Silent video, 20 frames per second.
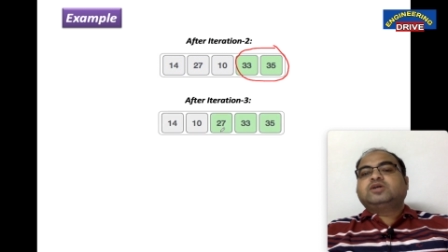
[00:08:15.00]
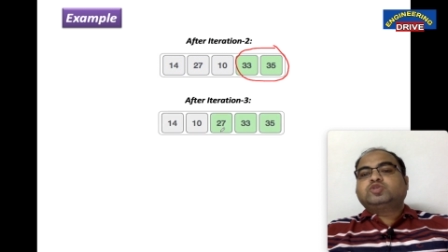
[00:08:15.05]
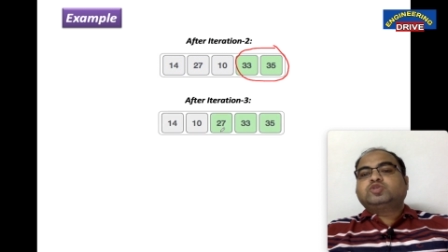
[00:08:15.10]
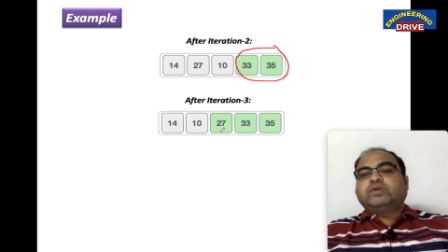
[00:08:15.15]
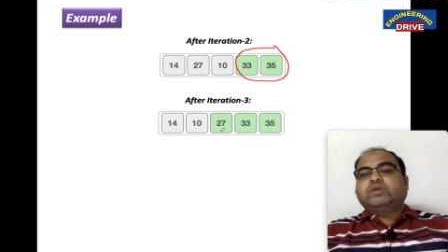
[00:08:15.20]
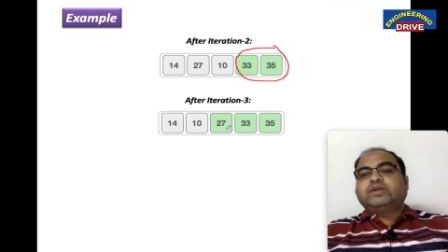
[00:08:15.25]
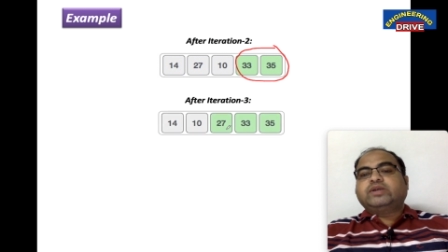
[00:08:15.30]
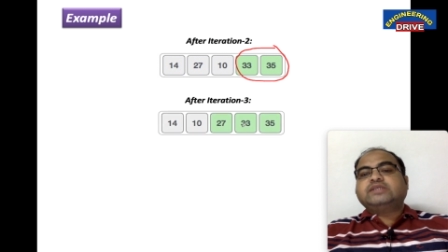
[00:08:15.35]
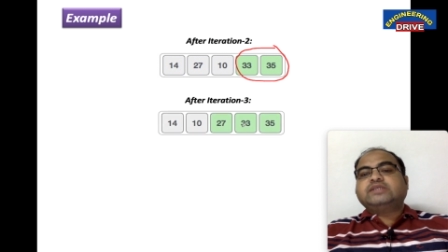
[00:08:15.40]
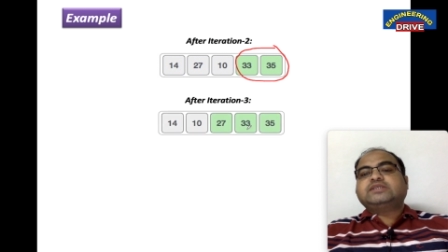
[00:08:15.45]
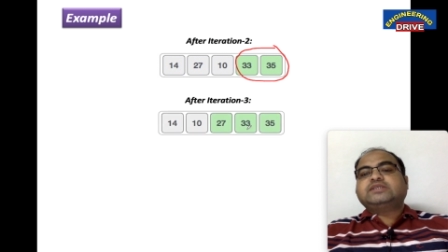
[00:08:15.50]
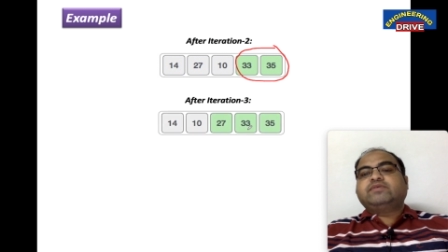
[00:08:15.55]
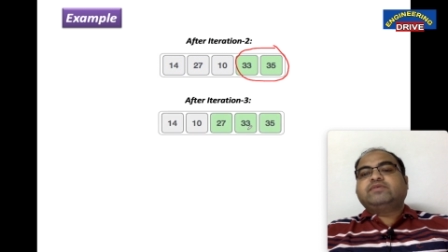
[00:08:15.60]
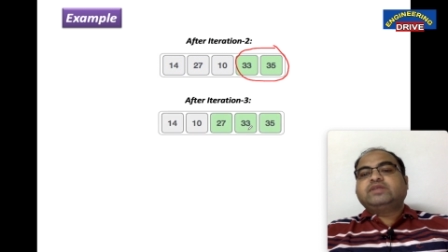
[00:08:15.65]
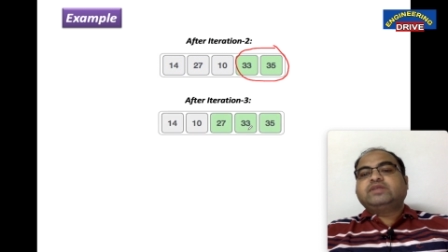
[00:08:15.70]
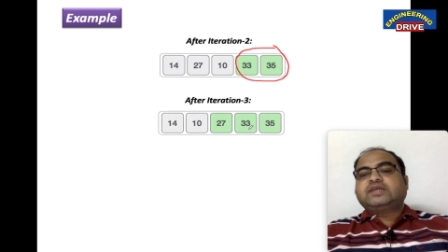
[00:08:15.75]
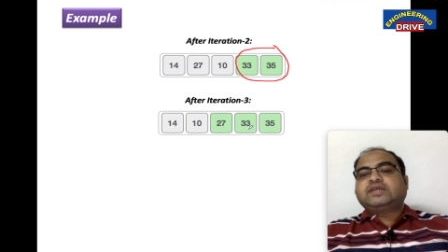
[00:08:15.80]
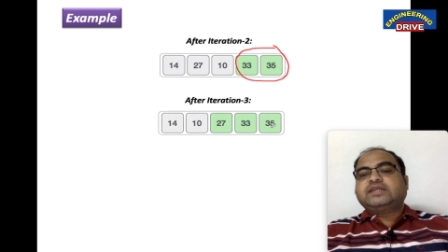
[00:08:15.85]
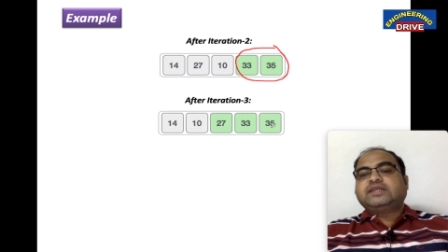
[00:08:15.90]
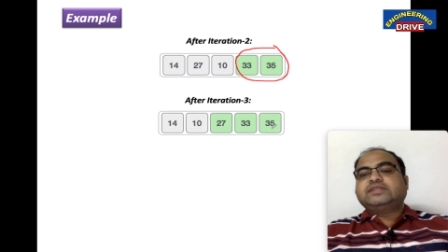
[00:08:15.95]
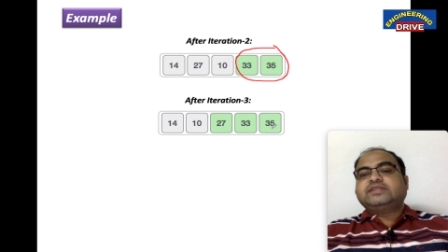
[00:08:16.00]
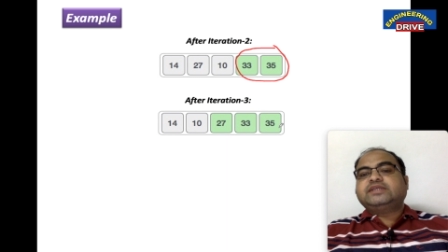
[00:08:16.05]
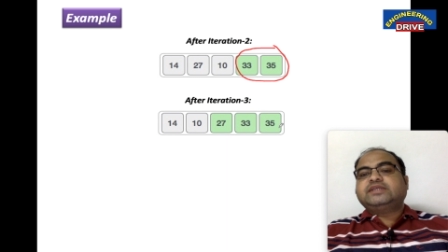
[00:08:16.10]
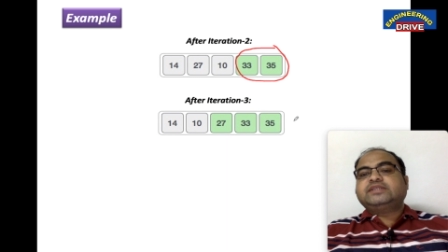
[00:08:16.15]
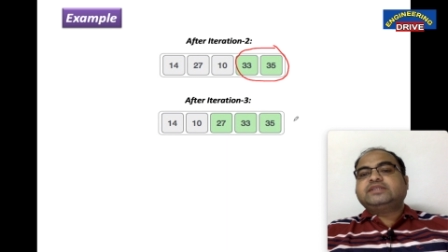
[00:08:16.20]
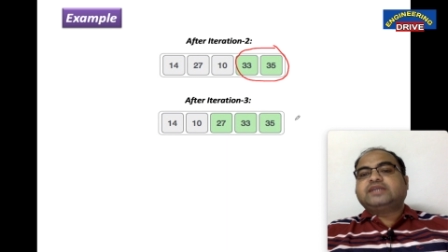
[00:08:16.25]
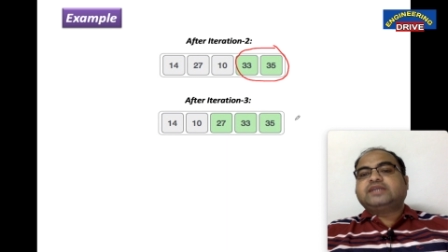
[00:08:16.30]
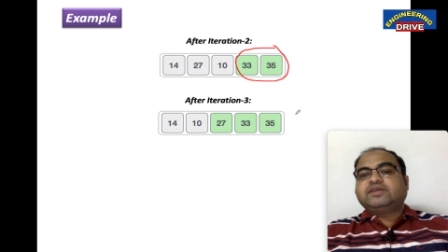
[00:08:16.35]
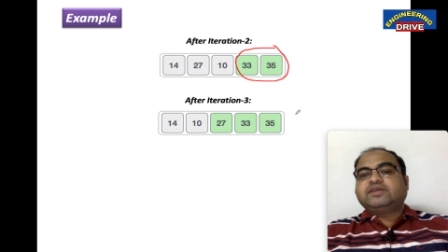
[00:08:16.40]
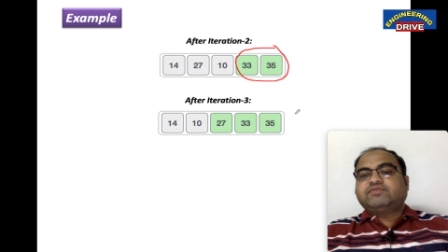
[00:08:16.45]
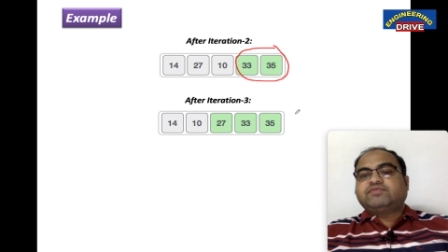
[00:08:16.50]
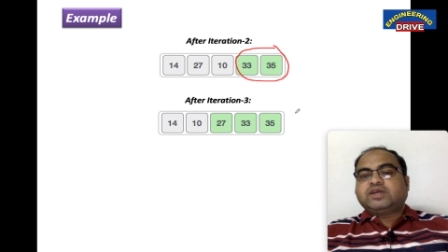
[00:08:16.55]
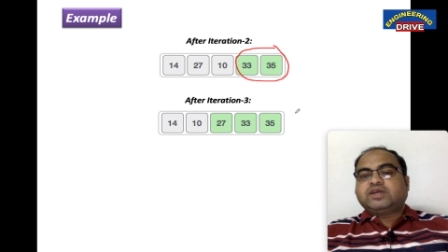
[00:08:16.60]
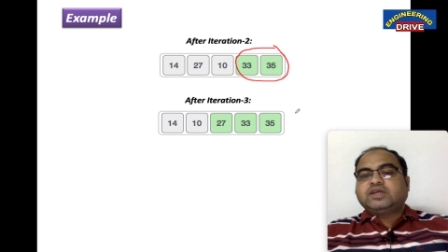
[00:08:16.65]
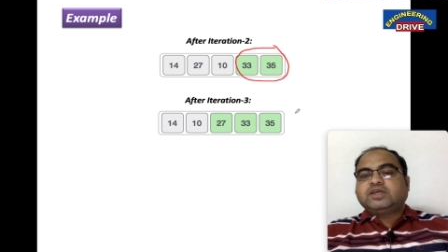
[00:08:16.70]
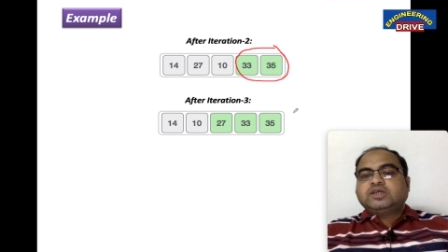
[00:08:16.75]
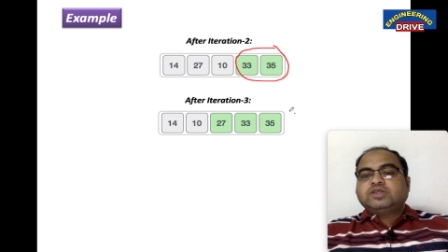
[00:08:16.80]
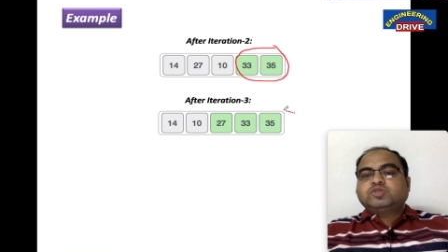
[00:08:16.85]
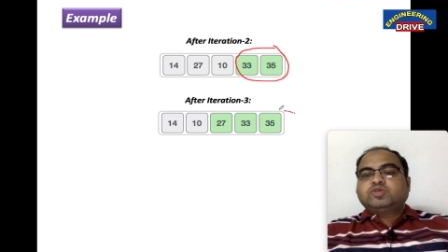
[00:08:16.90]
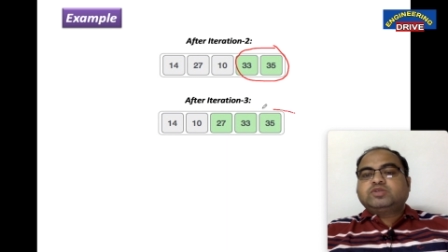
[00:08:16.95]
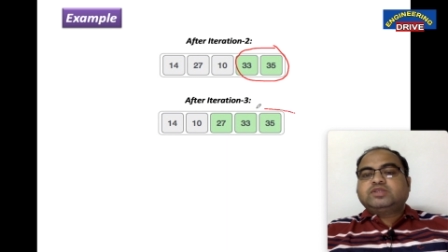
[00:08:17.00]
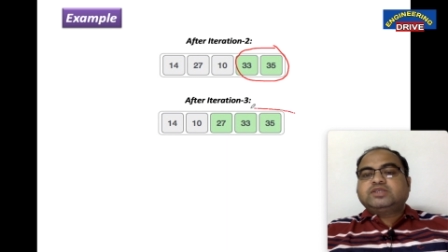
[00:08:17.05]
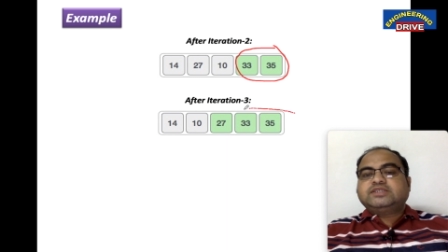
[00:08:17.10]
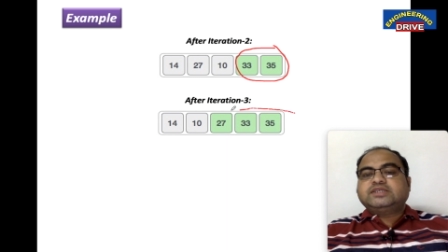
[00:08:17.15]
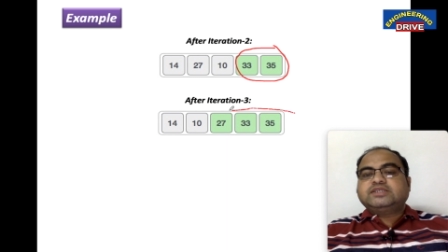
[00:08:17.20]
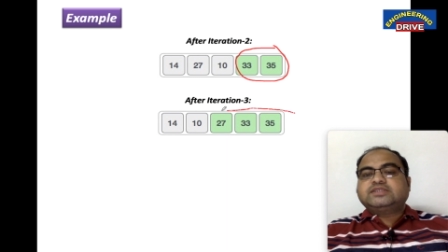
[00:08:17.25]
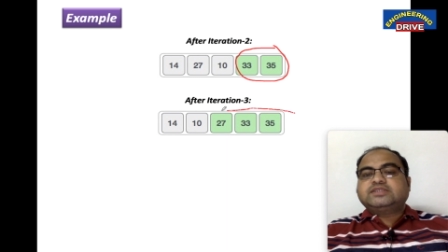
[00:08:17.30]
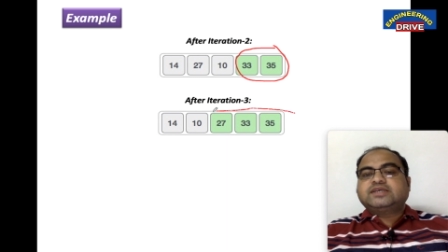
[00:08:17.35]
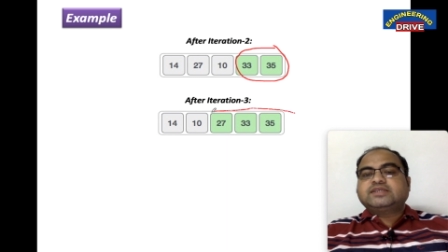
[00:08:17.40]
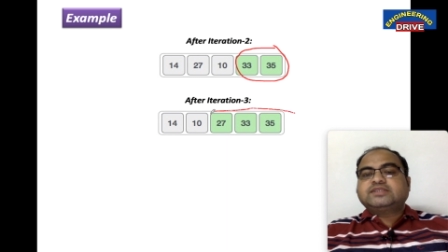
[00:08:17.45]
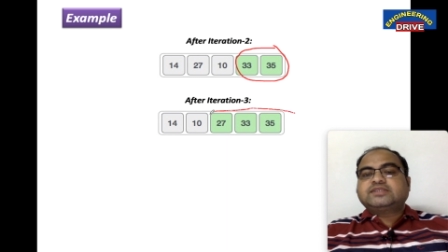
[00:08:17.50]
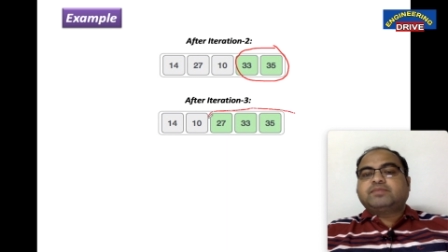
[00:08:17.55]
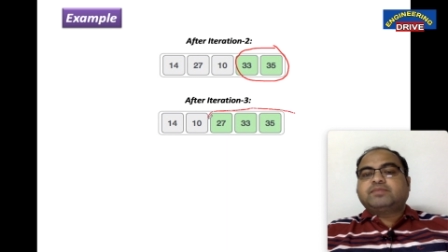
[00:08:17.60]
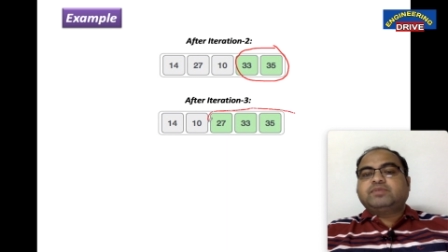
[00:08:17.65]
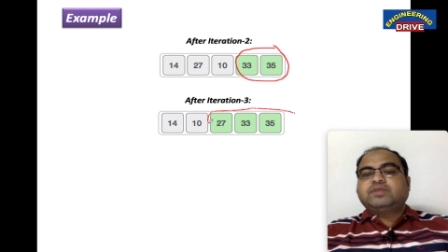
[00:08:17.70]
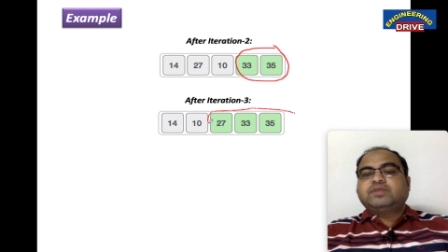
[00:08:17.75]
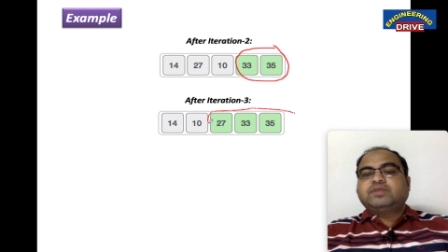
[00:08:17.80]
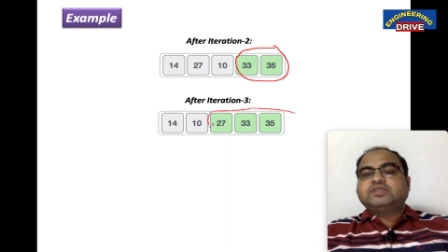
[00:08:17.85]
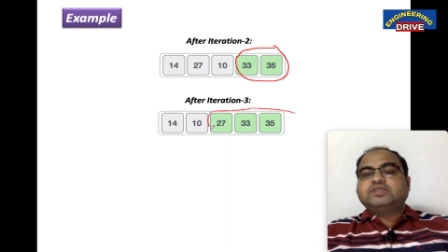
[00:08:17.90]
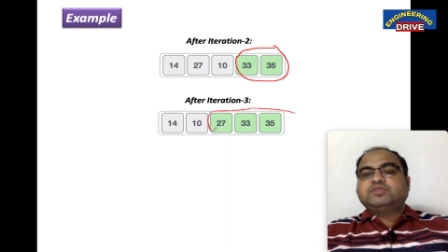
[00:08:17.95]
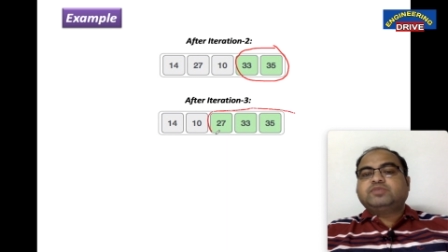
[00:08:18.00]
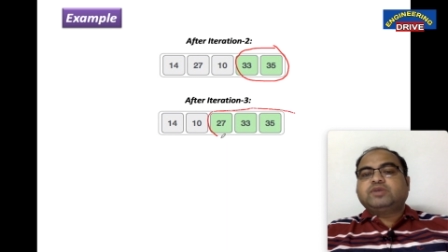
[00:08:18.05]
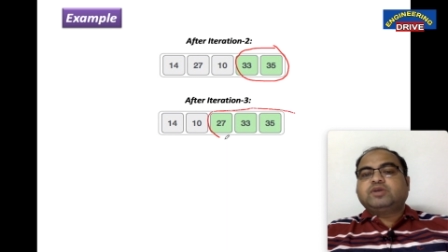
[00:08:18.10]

27 33 35 so this is the sublist we